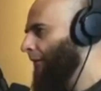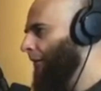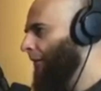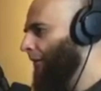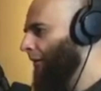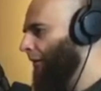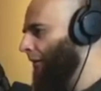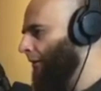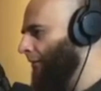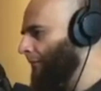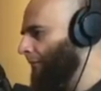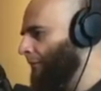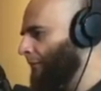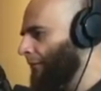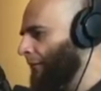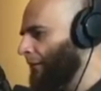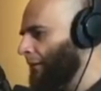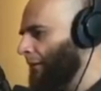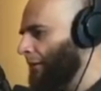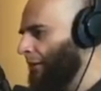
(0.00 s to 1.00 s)
Um,
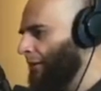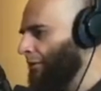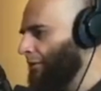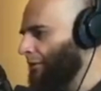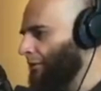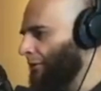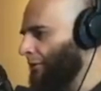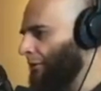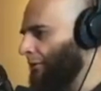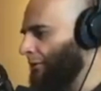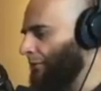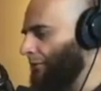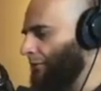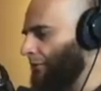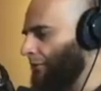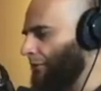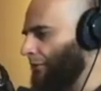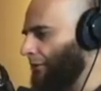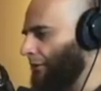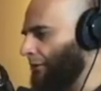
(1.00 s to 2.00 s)
and so,
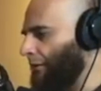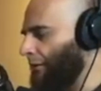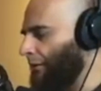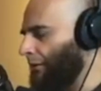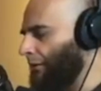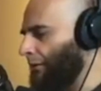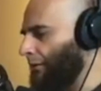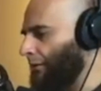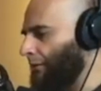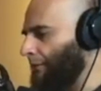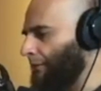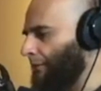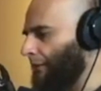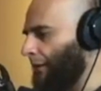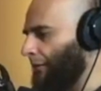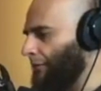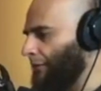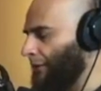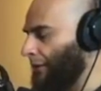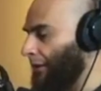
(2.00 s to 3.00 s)
uh, uh,
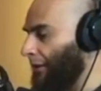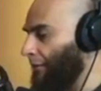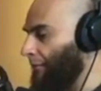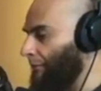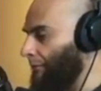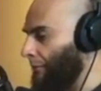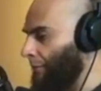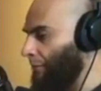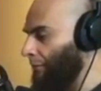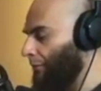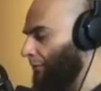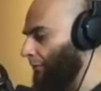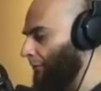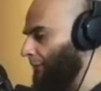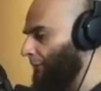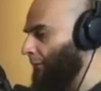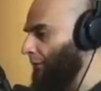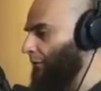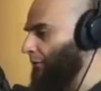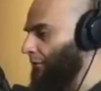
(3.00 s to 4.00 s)
I would say an unbiblical
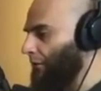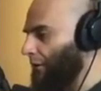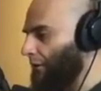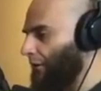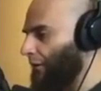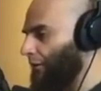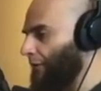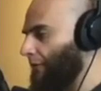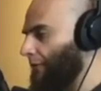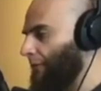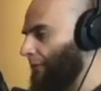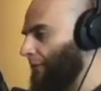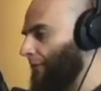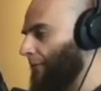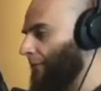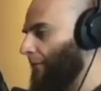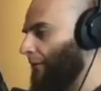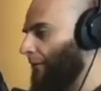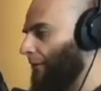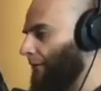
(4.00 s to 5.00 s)
view of
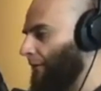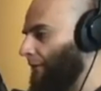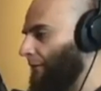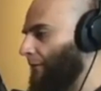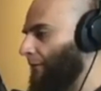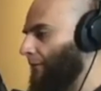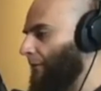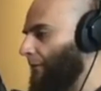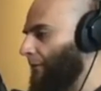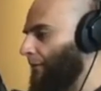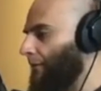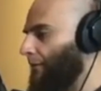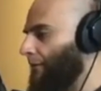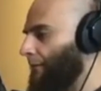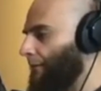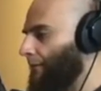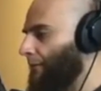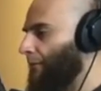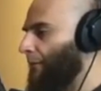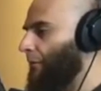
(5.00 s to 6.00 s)
of of
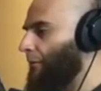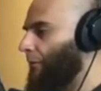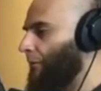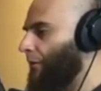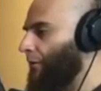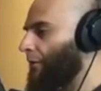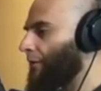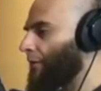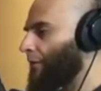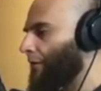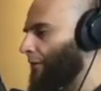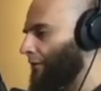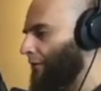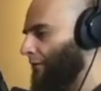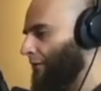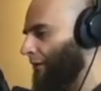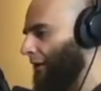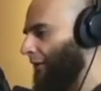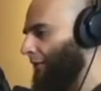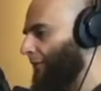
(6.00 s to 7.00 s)
someone's
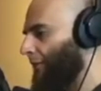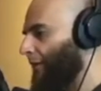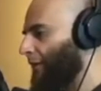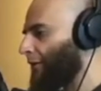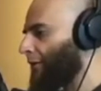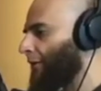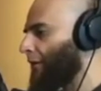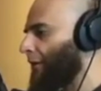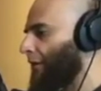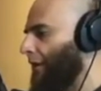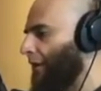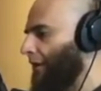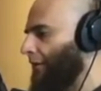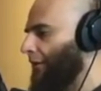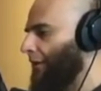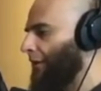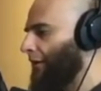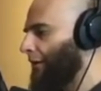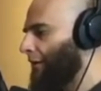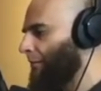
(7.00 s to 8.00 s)
salvation and how
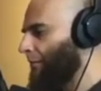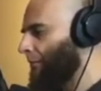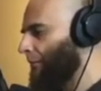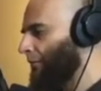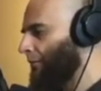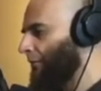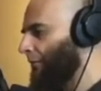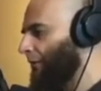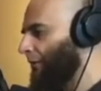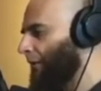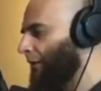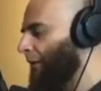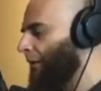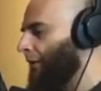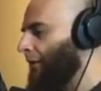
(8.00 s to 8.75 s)
they come to it